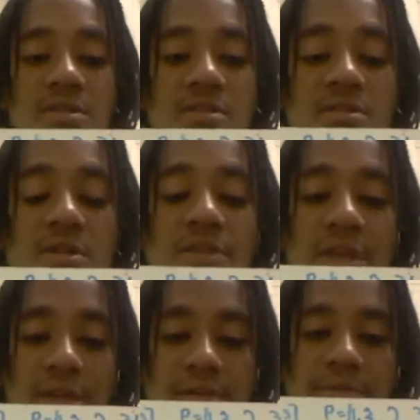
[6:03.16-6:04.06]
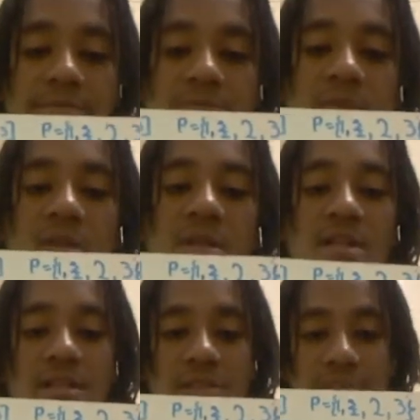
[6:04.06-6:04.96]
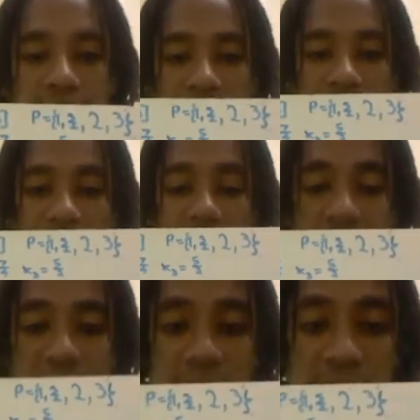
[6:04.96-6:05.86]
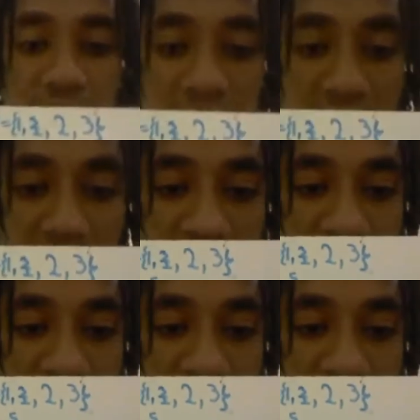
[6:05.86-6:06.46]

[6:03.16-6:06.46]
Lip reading: So then the value of f